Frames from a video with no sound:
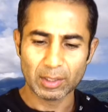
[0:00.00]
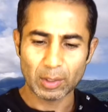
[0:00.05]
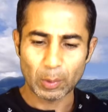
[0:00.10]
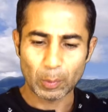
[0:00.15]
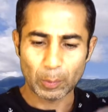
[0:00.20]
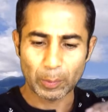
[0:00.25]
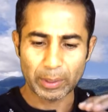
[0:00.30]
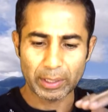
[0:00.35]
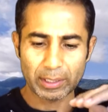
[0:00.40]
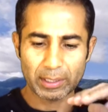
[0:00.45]

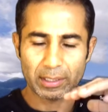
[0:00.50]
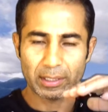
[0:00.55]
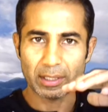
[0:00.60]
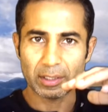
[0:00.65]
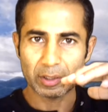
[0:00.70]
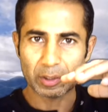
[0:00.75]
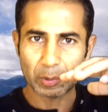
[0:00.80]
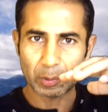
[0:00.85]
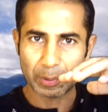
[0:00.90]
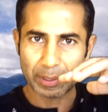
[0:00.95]
When
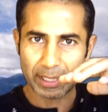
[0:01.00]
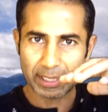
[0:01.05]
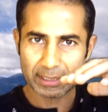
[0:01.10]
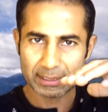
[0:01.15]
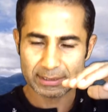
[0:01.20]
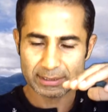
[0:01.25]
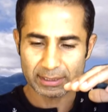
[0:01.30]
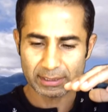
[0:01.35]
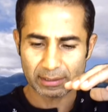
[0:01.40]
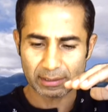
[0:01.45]
you
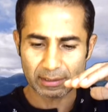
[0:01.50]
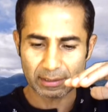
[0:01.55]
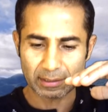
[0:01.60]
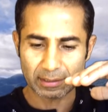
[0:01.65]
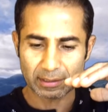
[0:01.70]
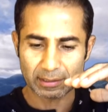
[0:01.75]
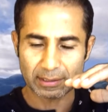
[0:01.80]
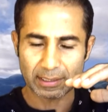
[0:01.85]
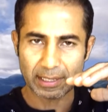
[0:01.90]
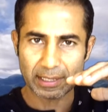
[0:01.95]
exhale,
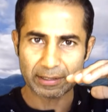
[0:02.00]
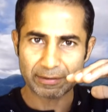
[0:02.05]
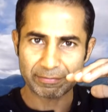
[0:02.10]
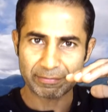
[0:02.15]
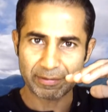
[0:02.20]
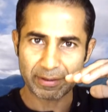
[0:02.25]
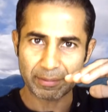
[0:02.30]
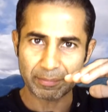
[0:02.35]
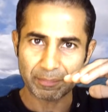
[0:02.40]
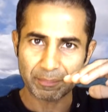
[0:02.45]
the
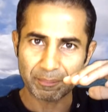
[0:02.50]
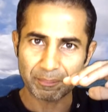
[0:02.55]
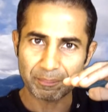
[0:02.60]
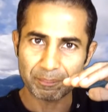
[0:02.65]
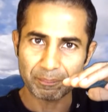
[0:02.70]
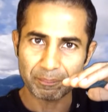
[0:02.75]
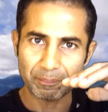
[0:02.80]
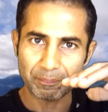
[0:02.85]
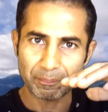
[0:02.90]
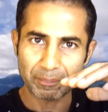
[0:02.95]
diaphragm
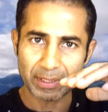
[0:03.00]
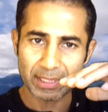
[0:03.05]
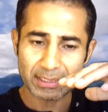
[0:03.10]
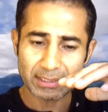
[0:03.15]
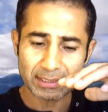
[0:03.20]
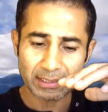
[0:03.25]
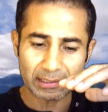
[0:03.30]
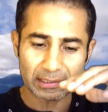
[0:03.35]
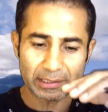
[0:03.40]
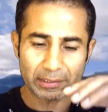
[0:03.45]

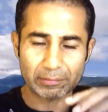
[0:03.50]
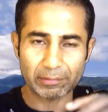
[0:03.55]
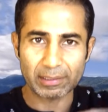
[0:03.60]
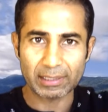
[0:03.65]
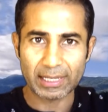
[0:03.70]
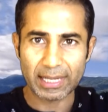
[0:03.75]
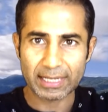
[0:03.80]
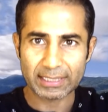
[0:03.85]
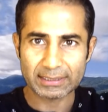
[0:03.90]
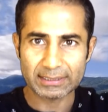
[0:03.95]
basically
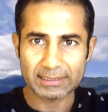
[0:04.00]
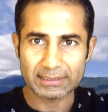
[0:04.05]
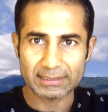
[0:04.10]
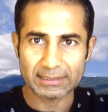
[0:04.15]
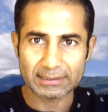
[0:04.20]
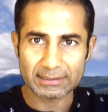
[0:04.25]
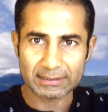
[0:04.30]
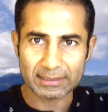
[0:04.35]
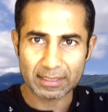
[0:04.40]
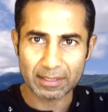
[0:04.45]
relaxes,
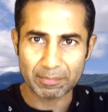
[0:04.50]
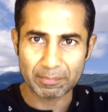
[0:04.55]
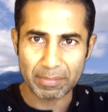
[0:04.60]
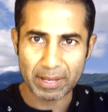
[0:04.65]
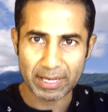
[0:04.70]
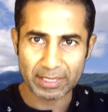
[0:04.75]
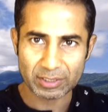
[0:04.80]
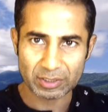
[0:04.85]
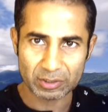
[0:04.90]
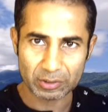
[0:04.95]
it comes
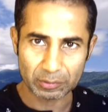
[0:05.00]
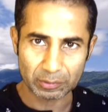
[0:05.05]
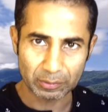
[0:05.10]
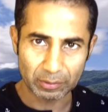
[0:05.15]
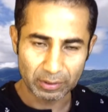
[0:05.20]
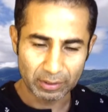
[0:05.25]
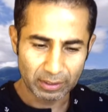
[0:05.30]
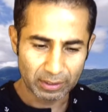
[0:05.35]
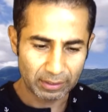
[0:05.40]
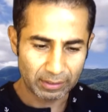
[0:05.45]
back to
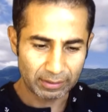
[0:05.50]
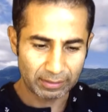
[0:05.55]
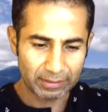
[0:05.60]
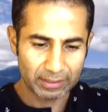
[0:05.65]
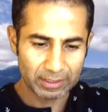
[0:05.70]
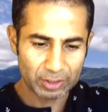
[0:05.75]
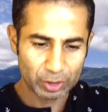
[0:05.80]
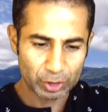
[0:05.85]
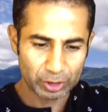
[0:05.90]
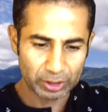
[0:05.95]

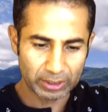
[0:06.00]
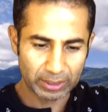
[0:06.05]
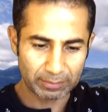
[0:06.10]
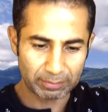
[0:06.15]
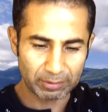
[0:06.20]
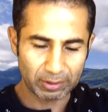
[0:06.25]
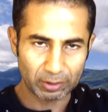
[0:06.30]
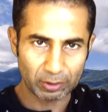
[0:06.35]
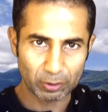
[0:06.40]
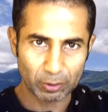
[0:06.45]
this
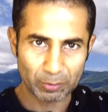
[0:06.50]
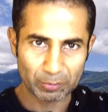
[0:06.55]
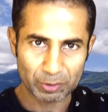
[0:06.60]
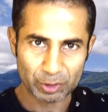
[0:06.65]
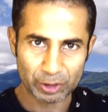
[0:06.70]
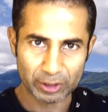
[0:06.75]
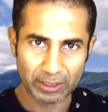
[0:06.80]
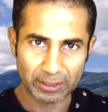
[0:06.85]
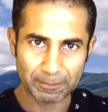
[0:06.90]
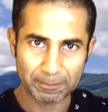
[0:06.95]
shape, the dome
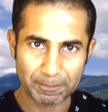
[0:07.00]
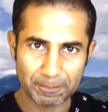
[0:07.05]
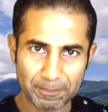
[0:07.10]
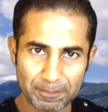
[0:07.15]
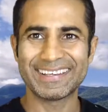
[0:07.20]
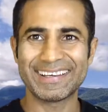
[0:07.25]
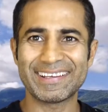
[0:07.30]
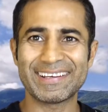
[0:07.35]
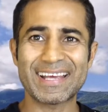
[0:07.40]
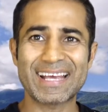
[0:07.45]
shape.
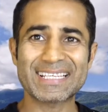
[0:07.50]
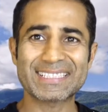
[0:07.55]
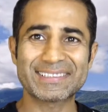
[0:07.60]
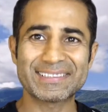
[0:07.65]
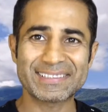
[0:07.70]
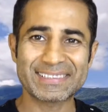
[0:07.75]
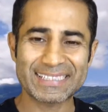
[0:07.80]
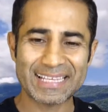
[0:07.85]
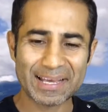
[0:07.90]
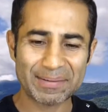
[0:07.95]
And as
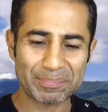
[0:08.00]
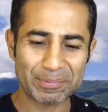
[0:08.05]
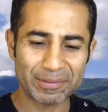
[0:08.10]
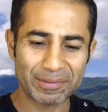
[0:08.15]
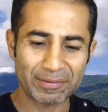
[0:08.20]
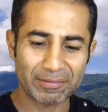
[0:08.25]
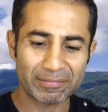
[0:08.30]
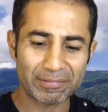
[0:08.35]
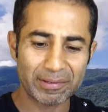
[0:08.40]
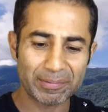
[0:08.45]
this happens,
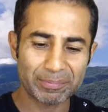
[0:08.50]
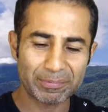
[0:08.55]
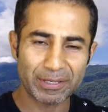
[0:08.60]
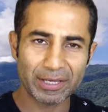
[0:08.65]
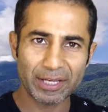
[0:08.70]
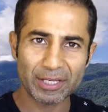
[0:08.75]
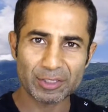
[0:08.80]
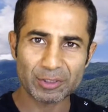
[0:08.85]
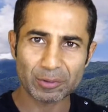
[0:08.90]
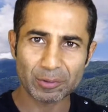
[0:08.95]
the rib
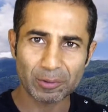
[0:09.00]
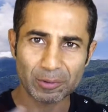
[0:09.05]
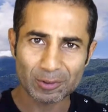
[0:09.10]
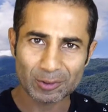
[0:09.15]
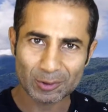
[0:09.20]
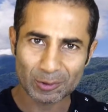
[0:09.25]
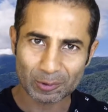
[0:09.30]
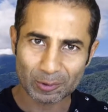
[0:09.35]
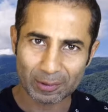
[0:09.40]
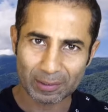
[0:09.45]
cage
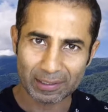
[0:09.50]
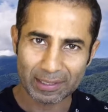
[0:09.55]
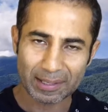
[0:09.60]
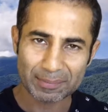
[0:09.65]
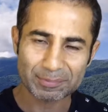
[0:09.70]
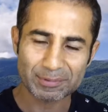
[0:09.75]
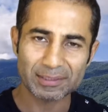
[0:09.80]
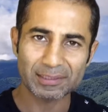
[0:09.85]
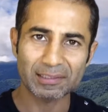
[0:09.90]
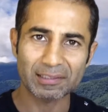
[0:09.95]
also
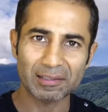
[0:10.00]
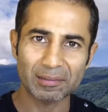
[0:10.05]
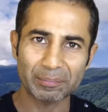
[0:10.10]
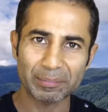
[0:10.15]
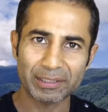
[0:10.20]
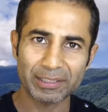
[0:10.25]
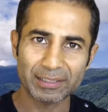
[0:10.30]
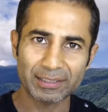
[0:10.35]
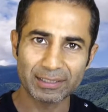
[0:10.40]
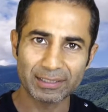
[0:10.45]
collapses a little
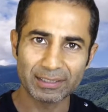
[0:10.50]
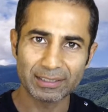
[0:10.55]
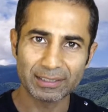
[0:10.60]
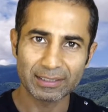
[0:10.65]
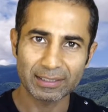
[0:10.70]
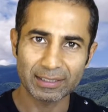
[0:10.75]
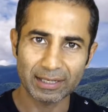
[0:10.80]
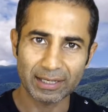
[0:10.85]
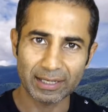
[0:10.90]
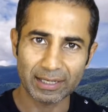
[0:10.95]
bit
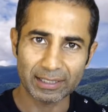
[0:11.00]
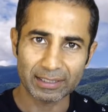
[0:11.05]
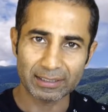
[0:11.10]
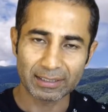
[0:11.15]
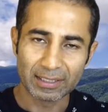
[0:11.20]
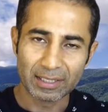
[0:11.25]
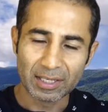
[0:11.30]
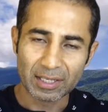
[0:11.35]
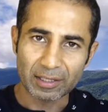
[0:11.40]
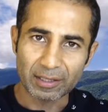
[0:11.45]
and
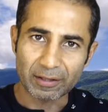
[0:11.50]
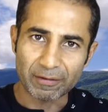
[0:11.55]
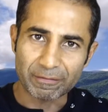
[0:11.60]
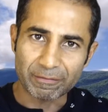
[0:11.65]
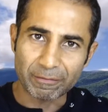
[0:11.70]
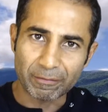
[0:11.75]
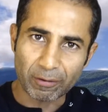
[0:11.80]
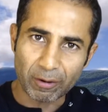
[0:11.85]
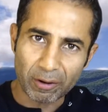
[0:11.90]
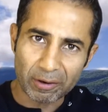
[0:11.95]
the
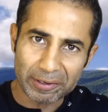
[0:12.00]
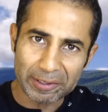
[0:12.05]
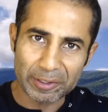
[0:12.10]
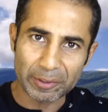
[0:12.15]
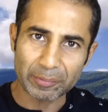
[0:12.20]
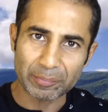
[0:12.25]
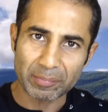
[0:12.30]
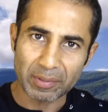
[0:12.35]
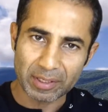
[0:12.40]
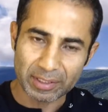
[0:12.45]

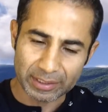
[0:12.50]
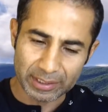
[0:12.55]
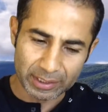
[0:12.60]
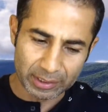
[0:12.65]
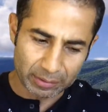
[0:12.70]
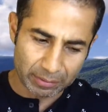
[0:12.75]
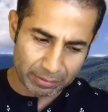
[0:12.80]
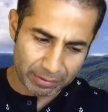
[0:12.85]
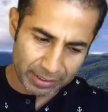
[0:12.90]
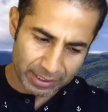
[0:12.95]
volume
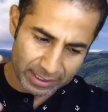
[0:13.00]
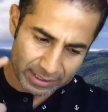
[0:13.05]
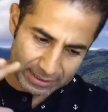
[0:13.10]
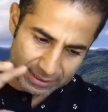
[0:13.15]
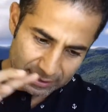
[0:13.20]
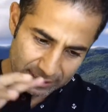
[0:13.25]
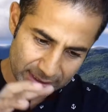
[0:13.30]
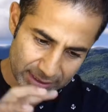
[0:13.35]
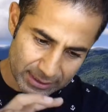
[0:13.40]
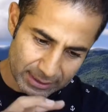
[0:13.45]

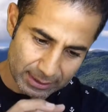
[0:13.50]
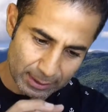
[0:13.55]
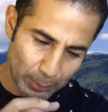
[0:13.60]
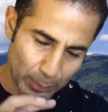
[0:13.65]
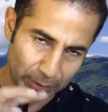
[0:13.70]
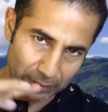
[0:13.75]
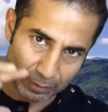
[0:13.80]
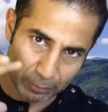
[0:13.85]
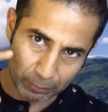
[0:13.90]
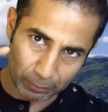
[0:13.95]
decreases.
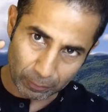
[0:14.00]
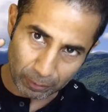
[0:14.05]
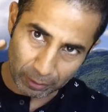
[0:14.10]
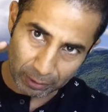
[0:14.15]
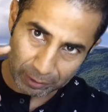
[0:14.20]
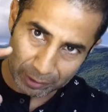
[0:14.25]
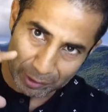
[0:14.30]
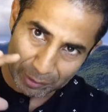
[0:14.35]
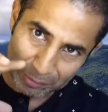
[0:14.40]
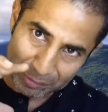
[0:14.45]
When the
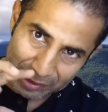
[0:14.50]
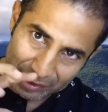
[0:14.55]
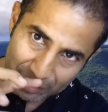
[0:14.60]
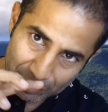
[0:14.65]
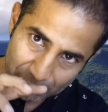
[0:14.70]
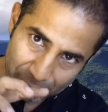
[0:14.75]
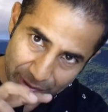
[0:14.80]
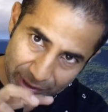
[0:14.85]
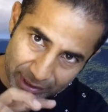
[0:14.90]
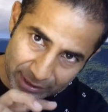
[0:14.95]
volume
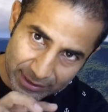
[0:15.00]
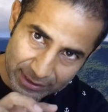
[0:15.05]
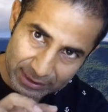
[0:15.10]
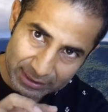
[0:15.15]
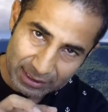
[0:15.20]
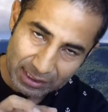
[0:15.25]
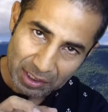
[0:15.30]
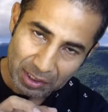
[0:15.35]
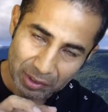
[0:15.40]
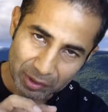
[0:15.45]

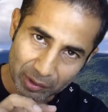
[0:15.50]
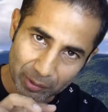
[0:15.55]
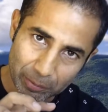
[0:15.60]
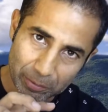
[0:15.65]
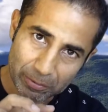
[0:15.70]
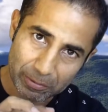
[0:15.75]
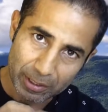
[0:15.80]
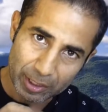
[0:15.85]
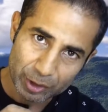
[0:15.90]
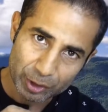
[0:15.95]
decreases, the
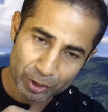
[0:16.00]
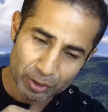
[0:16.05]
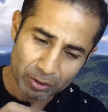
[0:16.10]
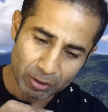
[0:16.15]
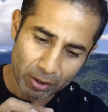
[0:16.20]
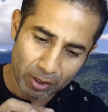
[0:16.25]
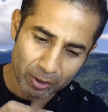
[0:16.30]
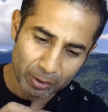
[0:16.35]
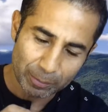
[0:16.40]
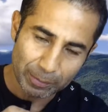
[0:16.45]
pressure
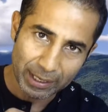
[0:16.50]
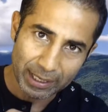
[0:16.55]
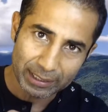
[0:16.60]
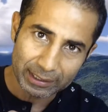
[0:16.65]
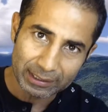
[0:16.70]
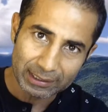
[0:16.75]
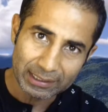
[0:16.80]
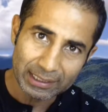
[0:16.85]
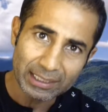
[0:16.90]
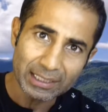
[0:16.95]

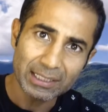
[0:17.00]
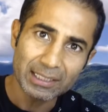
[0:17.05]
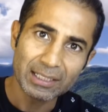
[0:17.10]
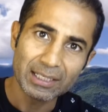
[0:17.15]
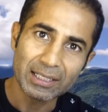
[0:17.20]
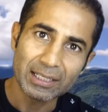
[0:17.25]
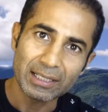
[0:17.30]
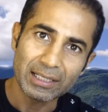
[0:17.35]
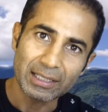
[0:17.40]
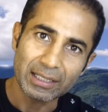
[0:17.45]
automatically
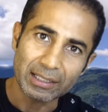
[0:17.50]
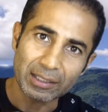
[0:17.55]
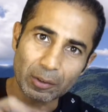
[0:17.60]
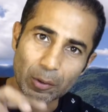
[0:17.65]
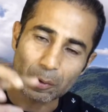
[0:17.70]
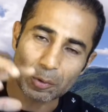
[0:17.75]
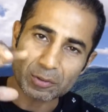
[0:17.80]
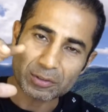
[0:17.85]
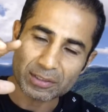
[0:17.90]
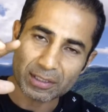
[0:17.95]

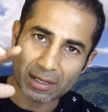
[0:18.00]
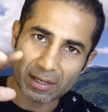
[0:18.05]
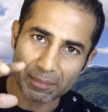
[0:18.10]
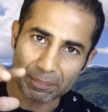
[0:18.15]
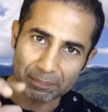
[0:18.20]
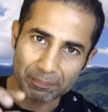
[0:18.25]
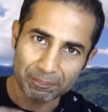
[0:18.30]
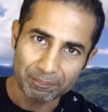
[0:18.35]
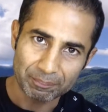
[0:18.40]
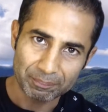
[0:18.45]
goes up.
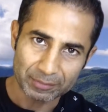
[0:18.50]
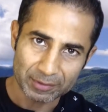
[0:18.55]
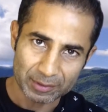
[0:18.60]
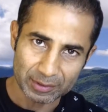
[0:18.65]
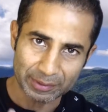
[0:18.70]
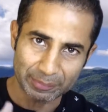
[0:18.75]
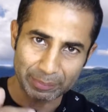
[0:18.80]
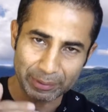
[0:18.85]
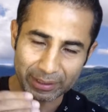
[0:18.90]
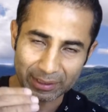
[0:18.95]
So
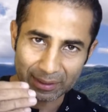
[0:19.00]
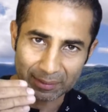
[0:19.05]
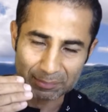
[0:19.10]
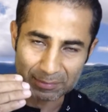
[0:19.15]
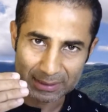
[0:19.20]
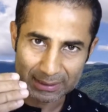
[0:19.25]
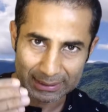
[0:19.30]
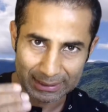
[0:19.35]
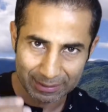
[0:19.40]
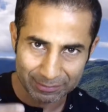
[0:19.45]
it
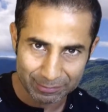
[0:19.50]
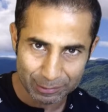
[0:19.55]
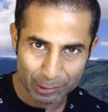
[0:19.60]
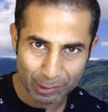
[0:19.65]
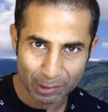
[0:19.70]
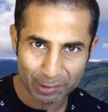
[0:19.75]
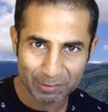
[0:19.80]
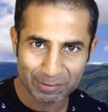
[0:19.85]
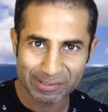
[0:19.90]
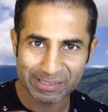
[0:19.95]
becomes
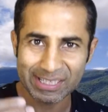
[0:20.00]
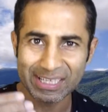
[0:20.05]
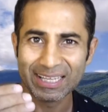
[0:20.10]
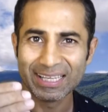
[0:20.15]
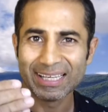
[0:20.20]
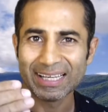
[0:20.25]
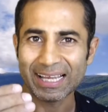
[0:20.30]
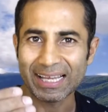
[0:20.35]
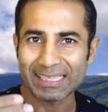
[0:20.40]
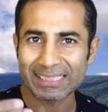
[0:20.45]

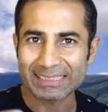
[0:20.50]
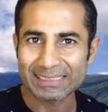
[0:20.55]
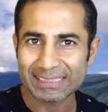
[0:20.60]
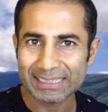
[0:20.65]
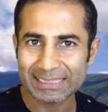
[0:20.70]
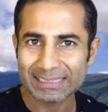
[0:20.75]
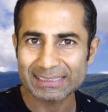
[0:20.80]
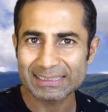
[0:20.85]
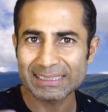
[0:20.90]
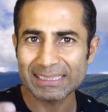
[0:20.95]

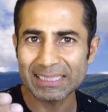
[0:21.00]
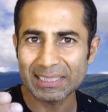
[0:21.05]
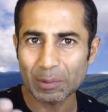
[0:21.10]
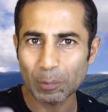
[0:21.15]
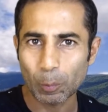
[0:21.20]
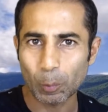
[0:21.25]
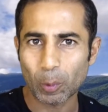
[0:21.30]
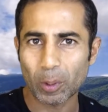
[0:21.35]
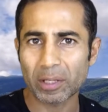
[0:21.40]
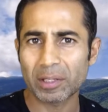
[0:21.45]

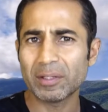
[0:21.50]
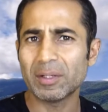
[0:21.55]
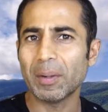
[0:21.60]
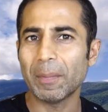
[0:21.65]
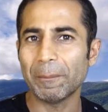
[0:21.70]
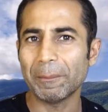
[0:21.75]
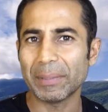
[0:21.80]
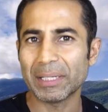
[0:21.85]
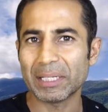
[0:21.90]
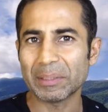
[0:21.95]

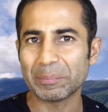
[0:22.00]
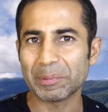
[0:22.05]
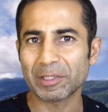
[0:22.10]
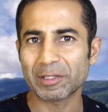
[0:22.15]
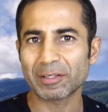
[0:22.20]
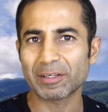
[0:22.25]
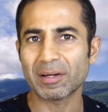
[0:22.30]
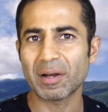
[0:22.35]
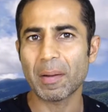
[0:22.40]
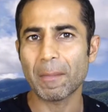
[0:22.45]
761
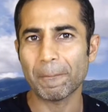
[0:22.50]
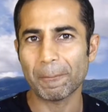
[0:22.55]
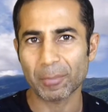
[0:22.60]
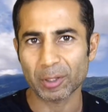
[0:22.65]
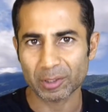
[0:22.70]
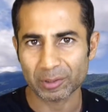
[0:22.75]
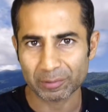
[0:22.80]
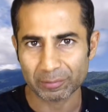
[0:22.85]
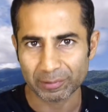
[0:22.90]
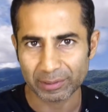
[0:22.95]
millimeter
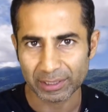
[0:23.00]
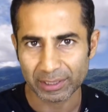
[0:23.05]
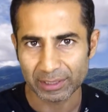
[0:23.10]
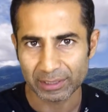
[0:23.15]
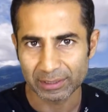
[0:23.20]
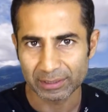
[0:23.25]
mercury.